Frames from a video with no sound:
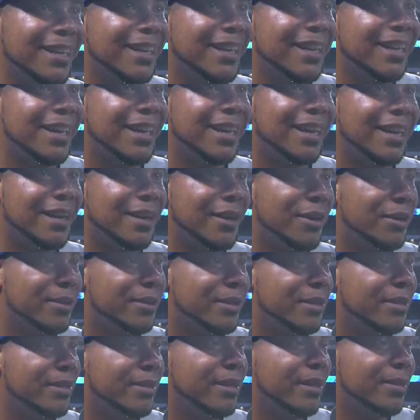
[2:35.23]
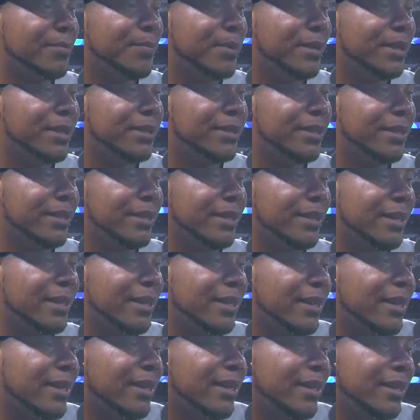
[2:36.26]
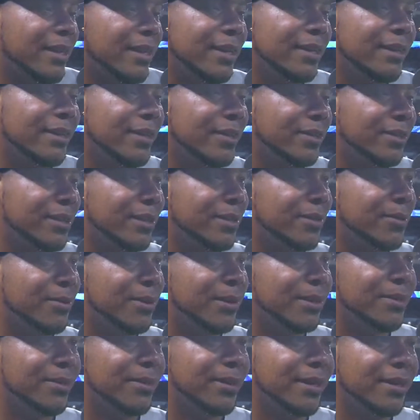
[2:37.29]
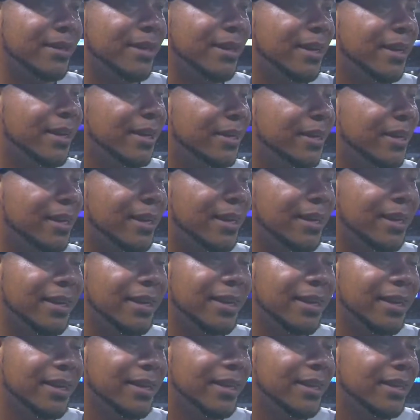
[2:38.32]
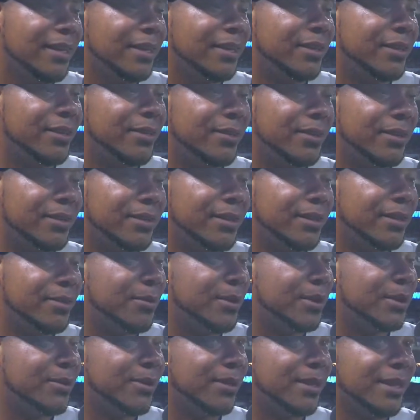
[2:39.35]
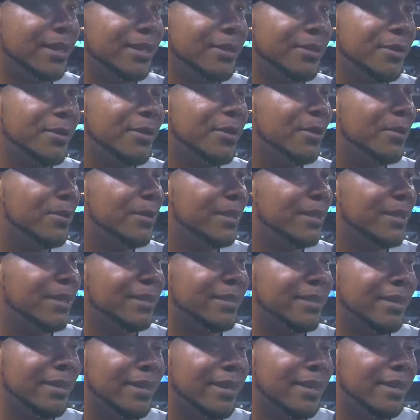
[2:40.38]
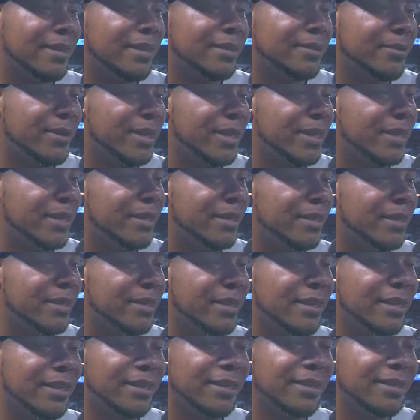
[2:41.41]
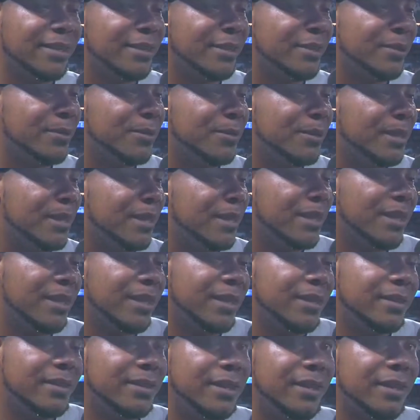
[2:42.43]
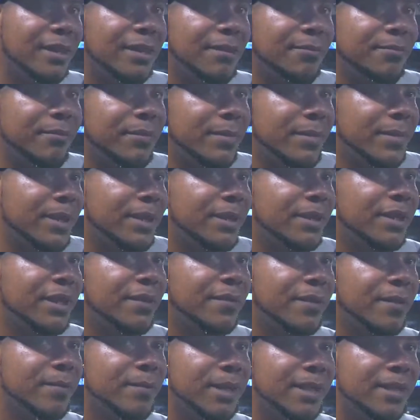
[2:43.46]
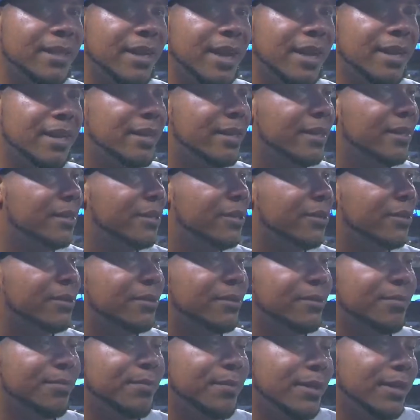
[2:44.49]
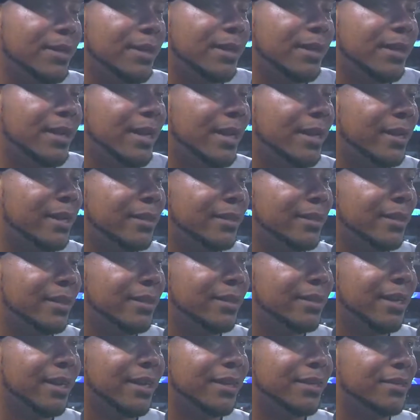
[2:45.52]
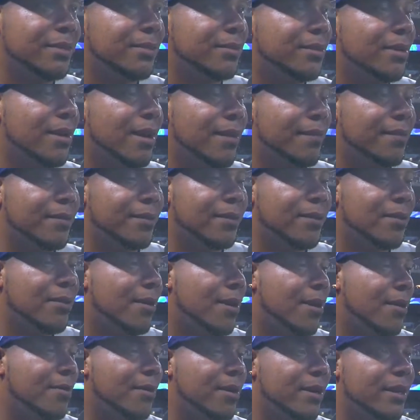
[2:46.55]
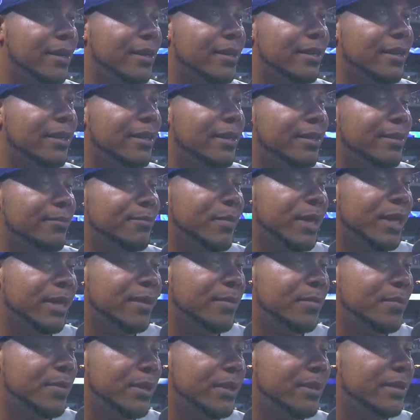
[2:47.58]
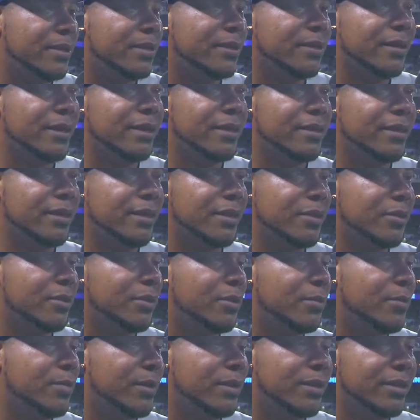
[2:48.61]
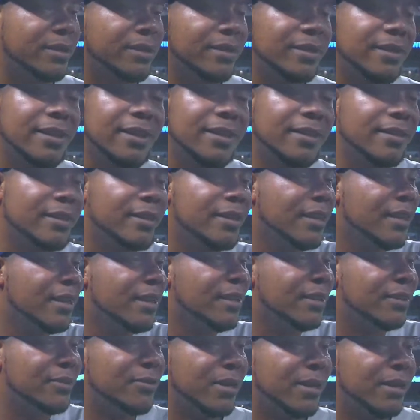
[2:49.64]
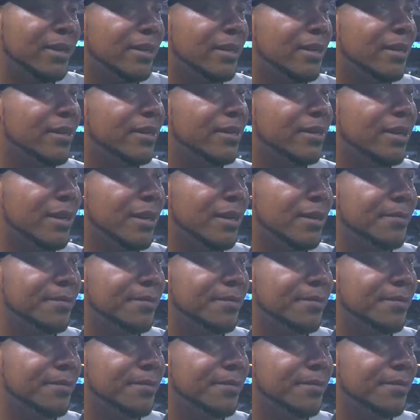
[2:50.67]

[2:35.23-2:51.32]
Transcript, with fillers: I love the, the patient uh, and those situations like that. Uh, you know, those situations get you going. There's a lot of adrenaline. That, you know, it's a different mentality. Just, but at the same time, you just have to go out there and, and make your pitches and execute your pitches and trying to get the job.